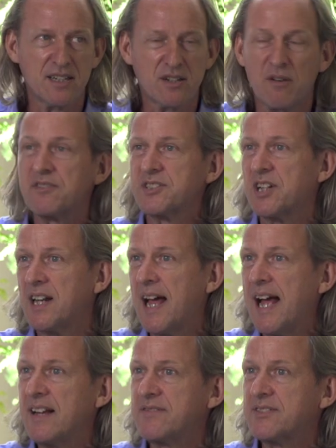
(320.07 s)
covers a
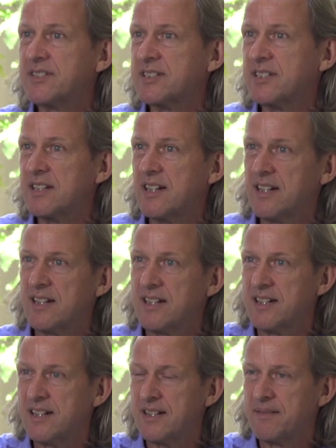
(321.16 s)

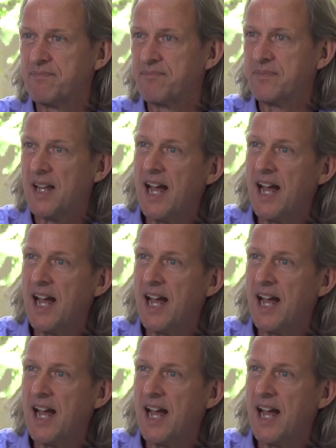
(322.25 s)
land